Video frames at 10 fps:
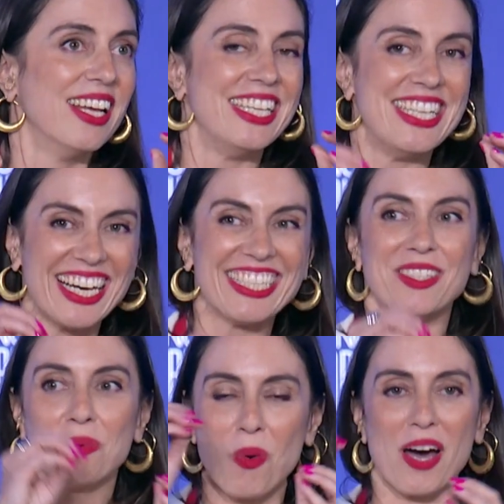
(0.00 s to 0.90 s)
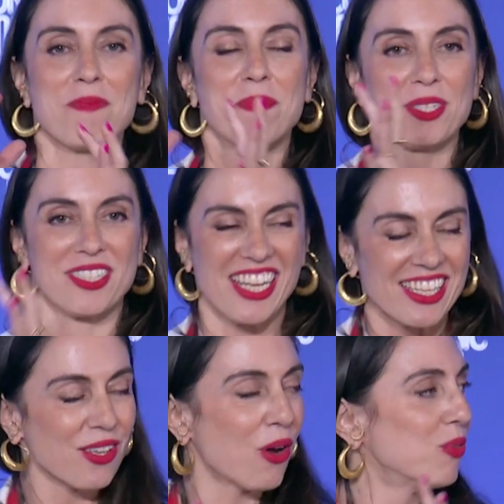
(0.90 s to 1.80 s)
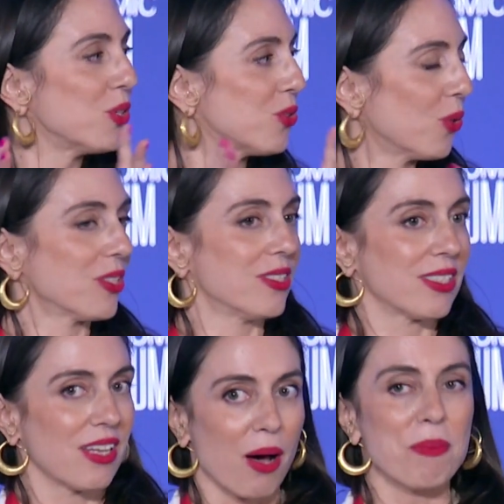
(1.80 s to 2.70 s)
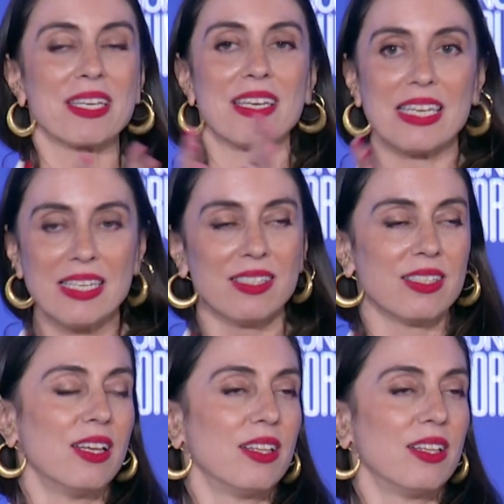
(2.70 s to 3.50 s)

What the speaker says: 91% of resources coming in